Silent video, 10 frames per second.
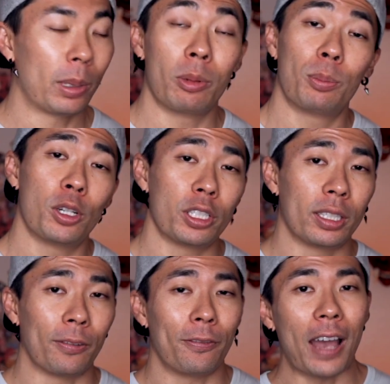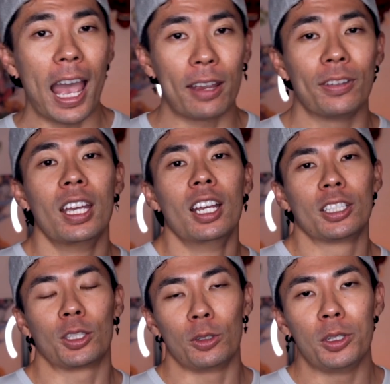maybe push it to 5
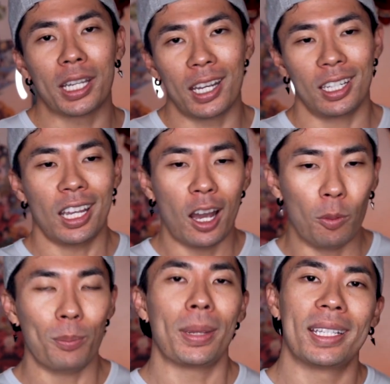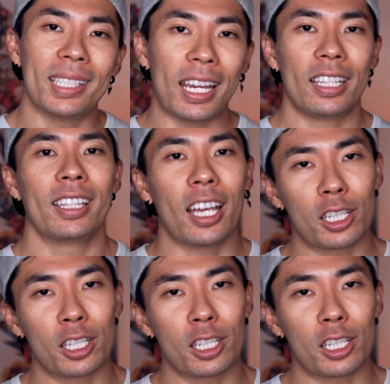so you can help maintain that